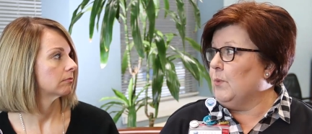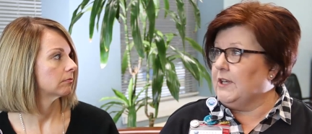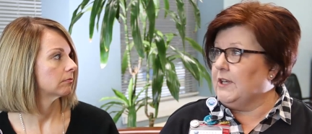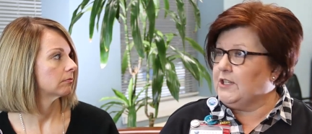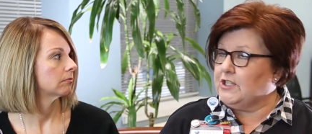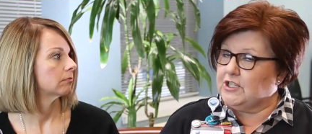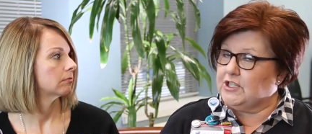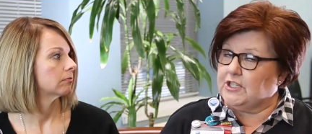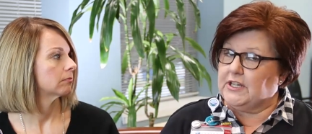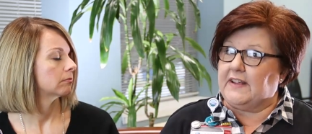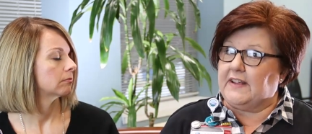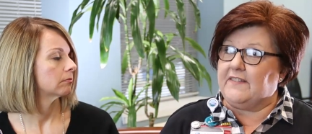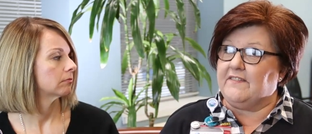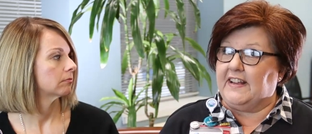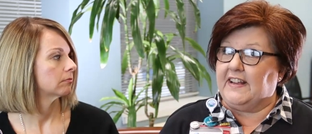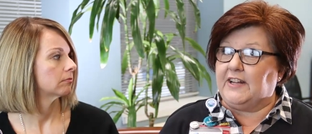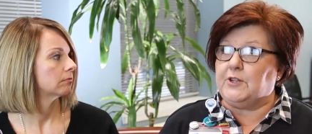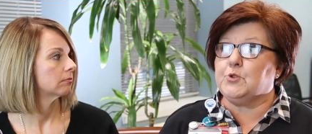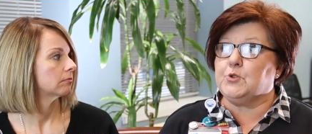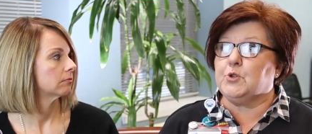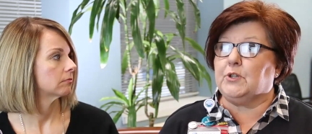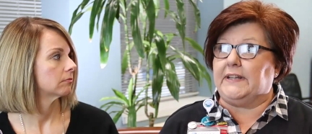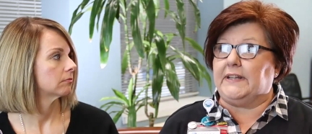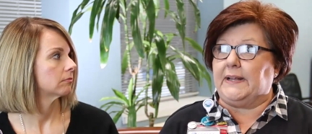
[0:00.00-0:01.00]
Speaker 1: which
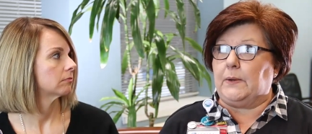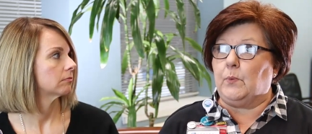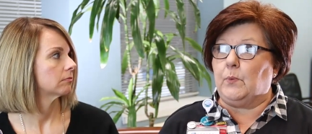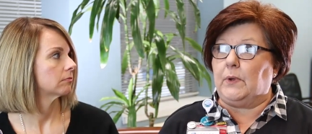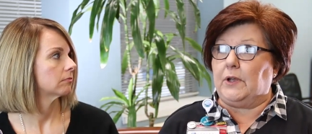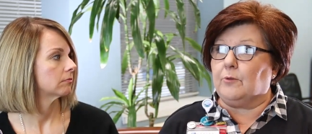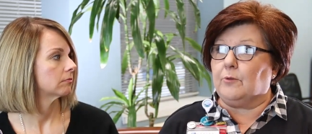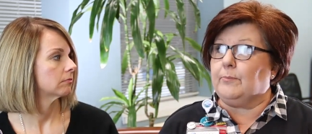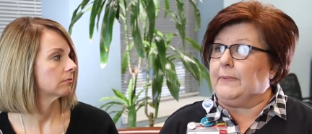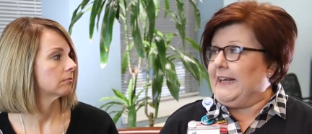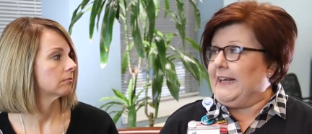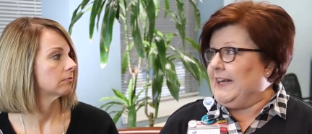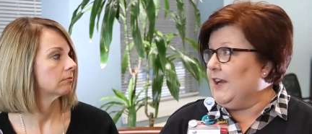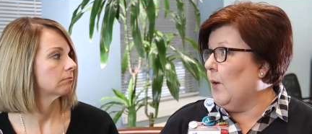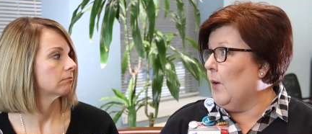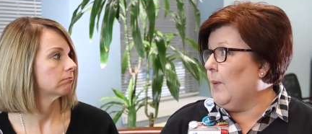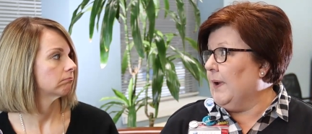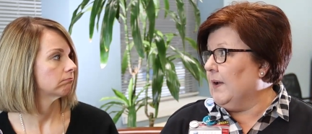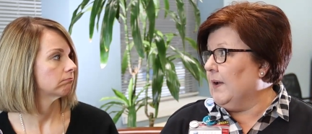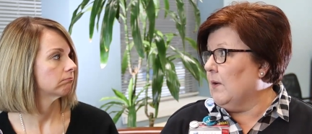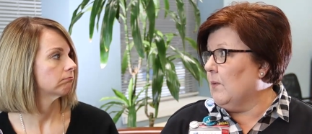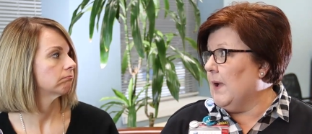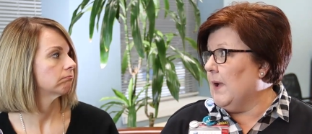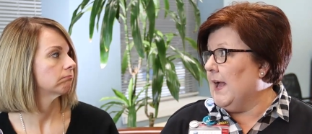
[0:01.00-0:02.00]
eventually will be
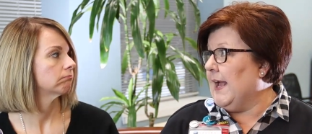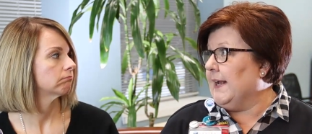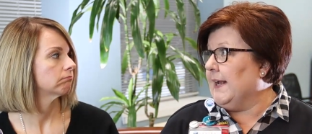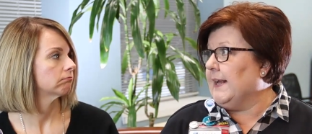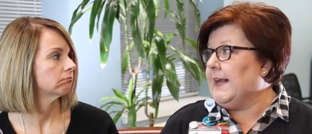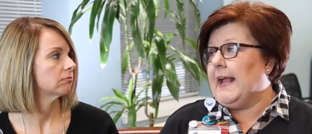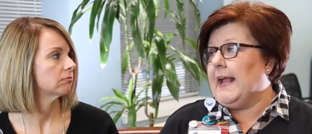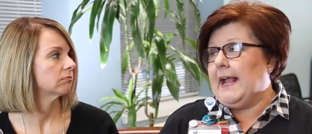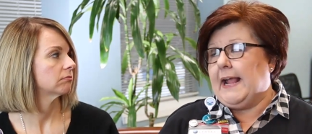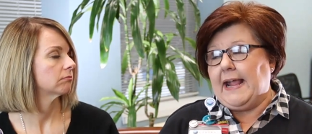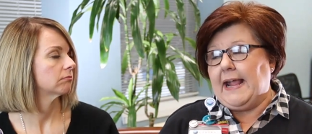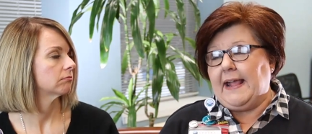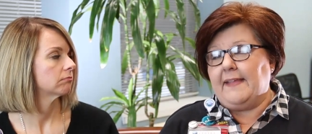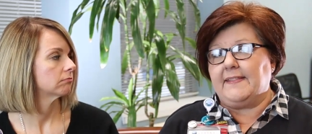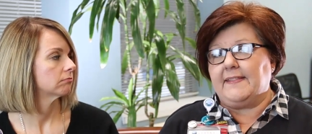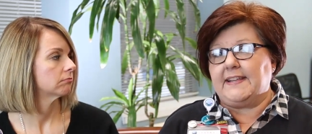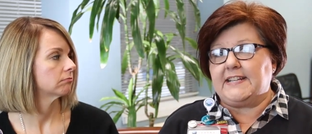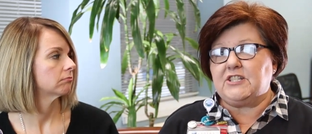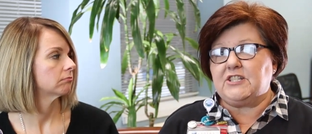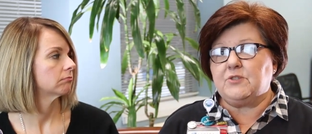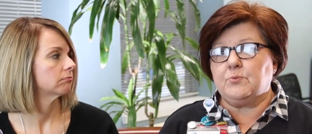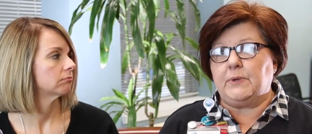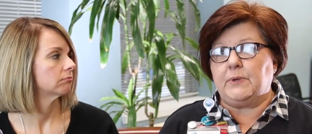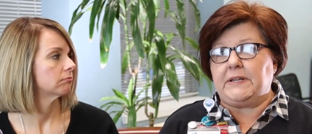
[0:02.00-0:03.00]
going away. Mm-hmm. And
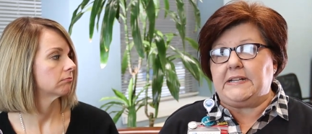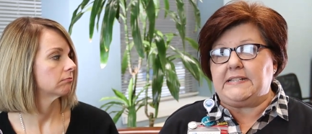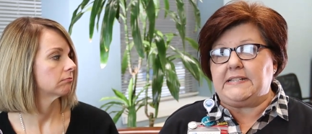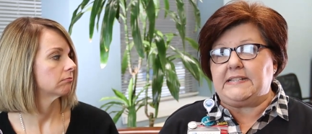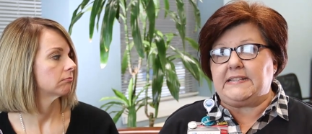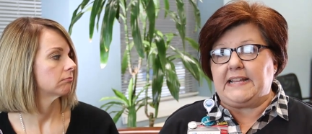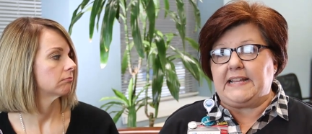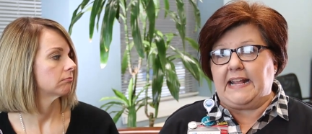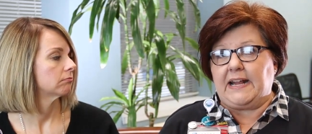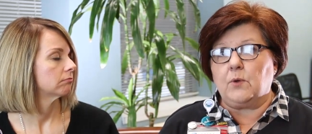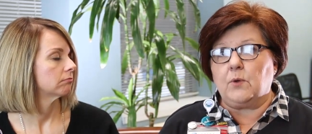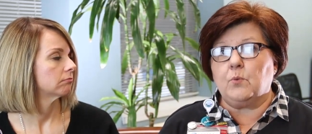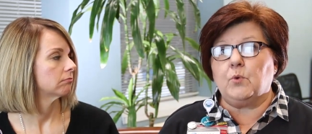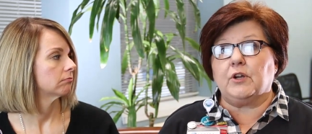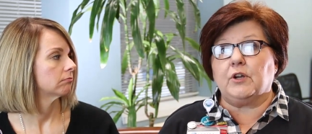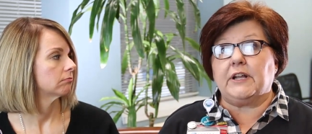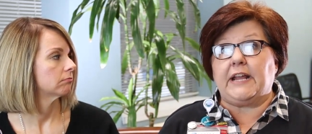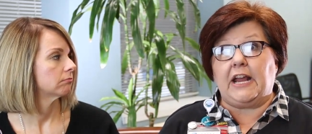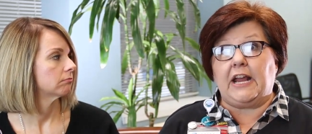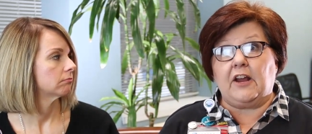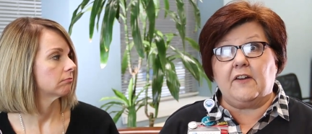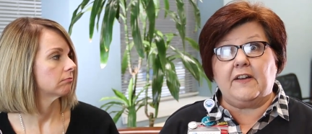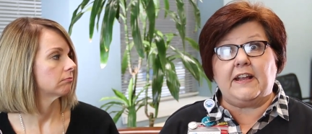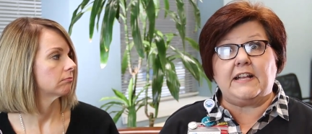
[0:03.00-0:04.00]
this we think will
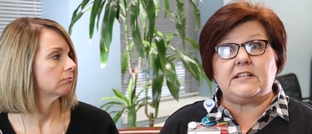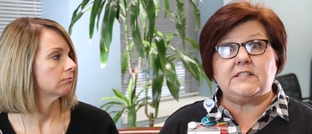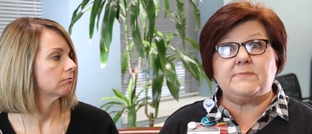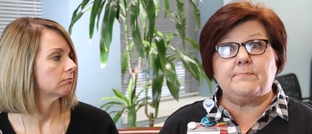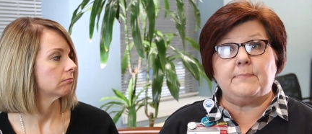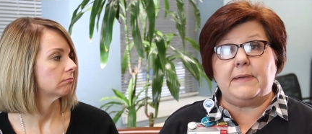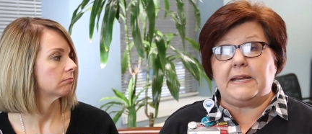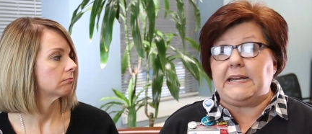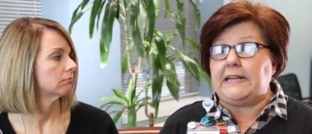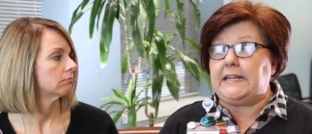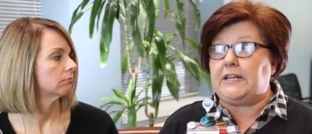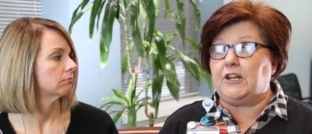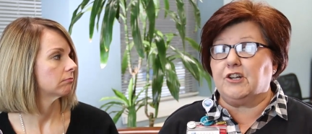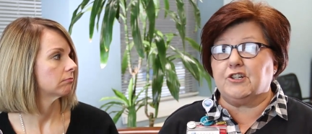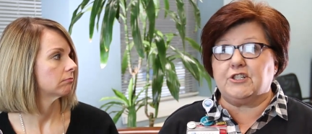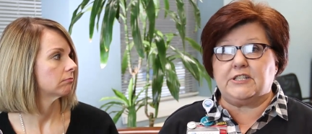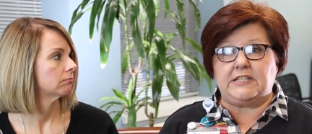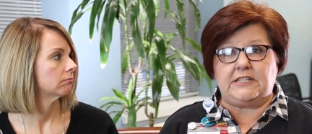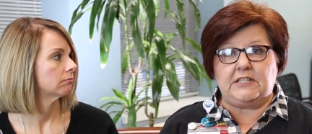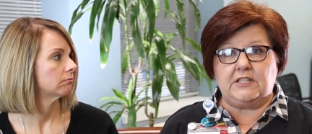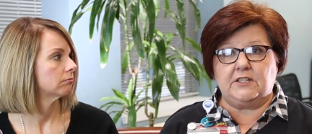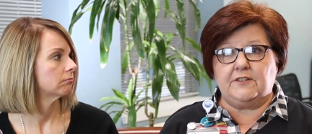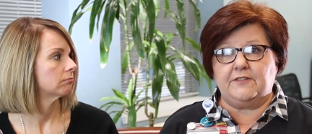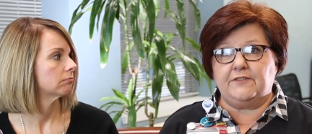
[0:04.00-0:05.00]
carry us many years
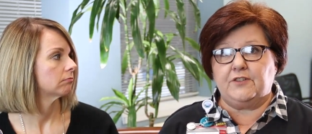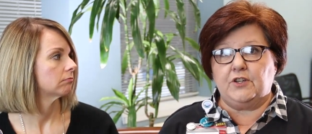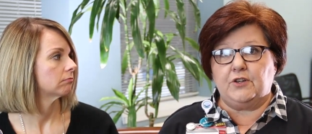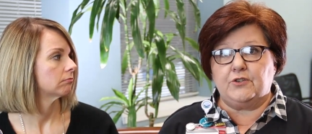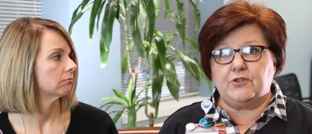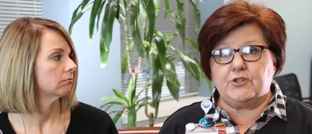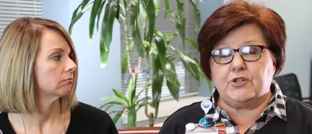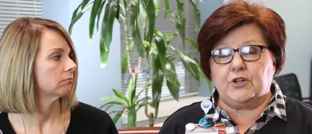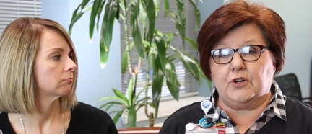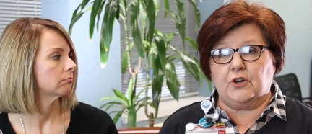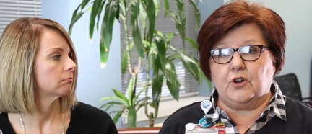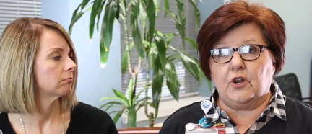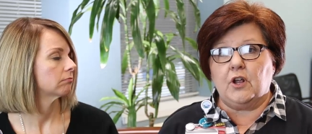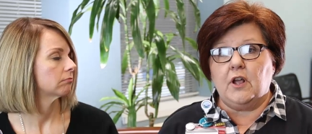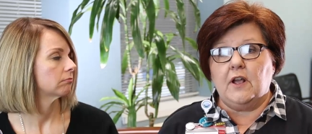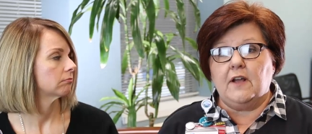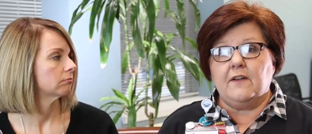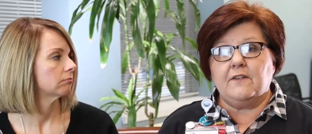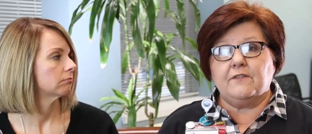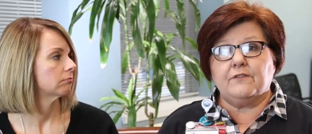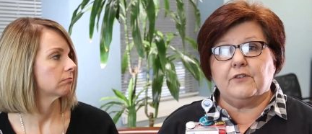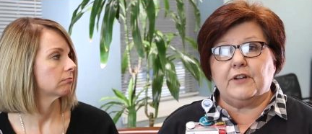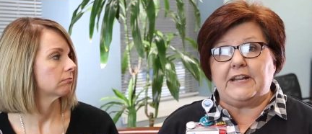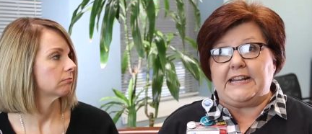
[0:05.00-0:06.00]
into the future
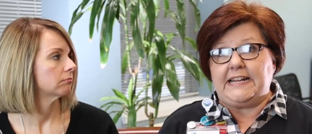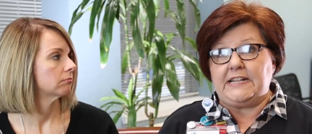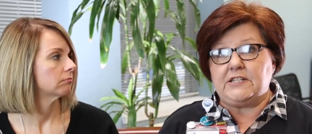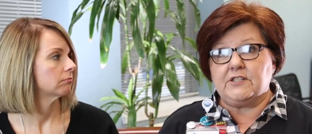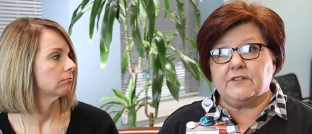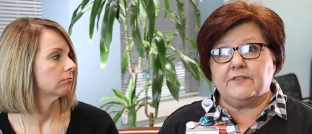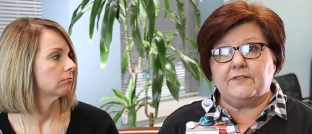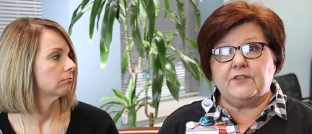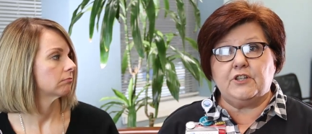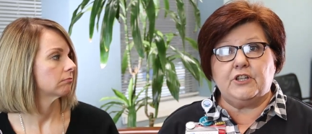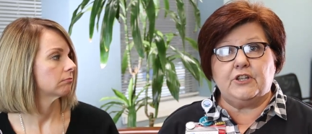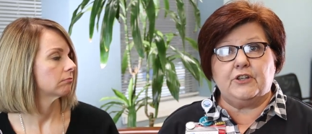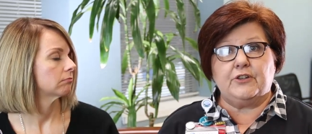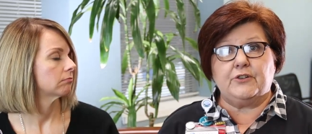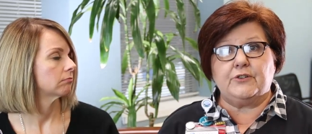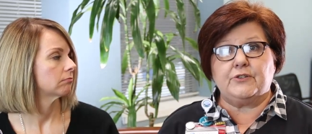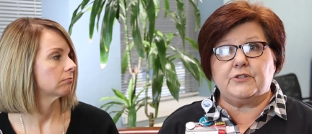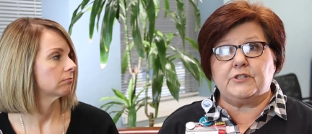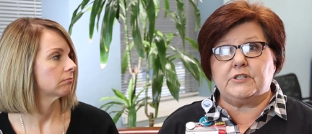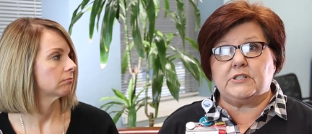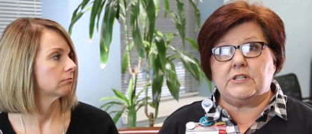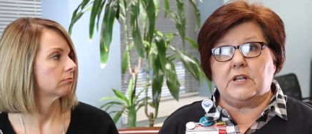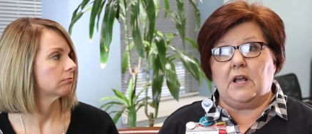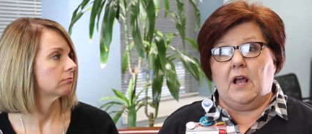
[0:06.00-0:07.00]
for ease of
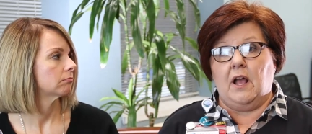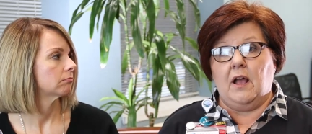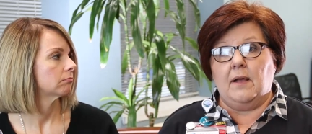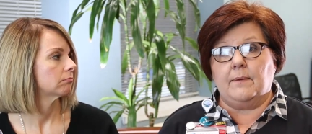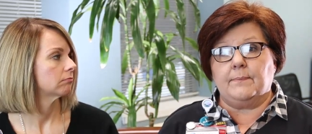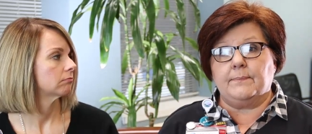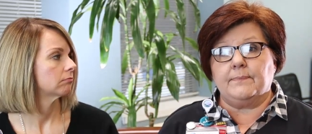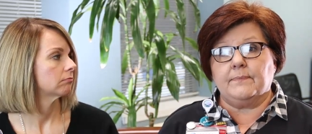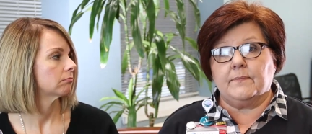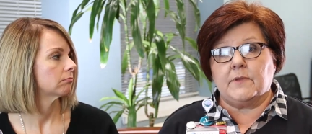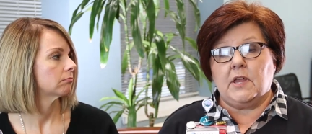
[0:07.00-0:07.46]
use, um,